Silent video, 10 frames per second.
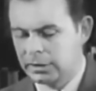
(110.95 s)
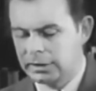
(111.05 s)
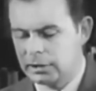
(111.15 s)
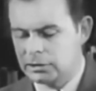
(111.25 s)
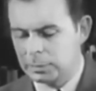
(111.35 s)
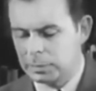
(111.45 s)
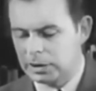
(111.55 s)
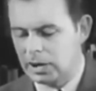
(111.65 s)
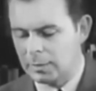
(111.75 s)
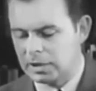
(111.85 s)
Under the
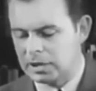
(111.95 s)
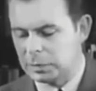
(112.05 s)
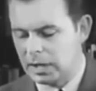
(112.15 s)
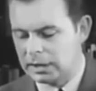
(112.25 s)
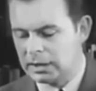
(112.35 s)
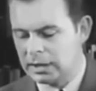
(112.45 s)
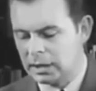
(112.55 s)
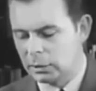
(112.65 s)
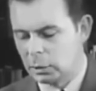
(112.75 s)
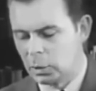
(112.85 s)
leadership of the Communist
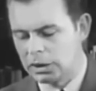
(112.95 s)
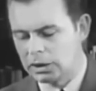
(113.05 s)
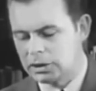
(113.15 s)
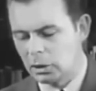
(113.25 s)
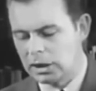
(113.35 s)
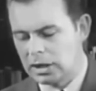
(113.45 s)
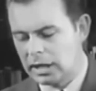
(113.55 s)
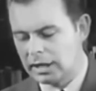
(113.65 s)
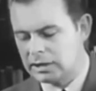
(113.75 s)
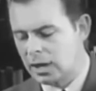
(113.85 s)
Party, the workers
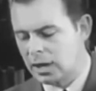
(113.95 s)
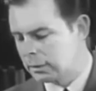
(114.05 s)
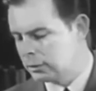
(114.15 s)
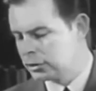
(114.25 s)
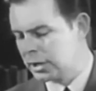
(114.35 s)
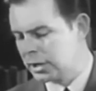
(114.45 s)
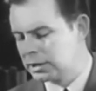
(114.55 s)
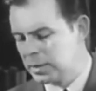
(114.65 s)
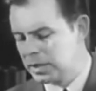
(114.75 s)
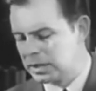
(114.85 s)
organize
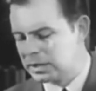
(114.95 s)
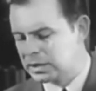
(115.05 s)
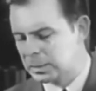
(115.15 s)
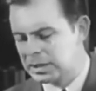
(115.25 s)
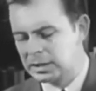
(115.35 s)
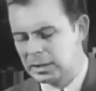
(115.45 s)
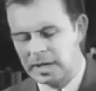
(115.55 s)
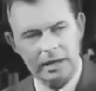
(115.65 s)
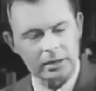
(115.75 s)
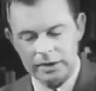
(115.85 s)
revolutionary committees to be
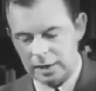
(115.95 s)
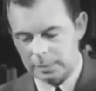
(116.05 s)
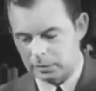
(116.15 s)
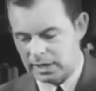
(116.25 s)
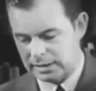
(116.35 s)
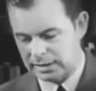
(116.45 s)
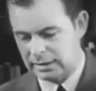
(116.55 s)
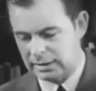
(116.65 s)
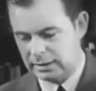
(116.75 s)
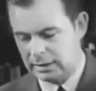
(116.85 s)
in command of the
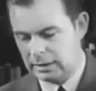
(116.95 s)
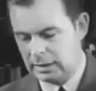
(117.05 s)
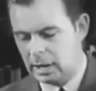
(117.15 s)
uprising